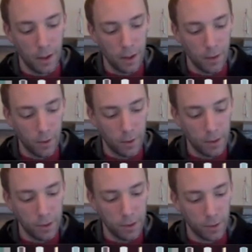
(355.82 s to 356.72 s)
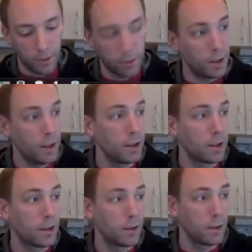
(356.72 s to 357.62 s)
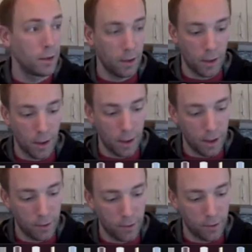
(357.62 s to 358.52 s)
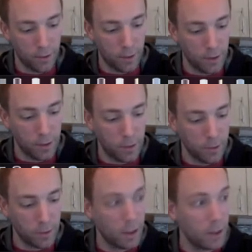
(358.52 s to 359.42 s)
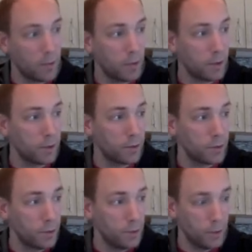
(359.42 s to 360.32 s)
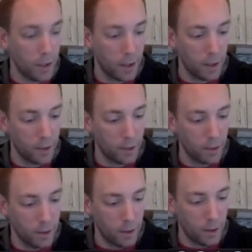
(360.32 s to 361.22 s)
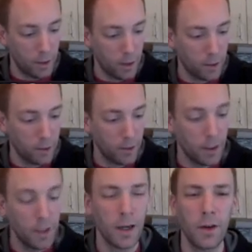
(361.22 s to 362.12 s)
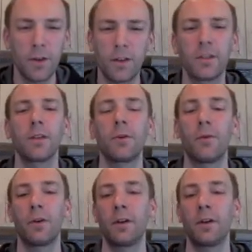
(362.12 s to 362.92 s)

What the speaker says: 1 to 3 f double prime of 2x dx. Now let's think about what an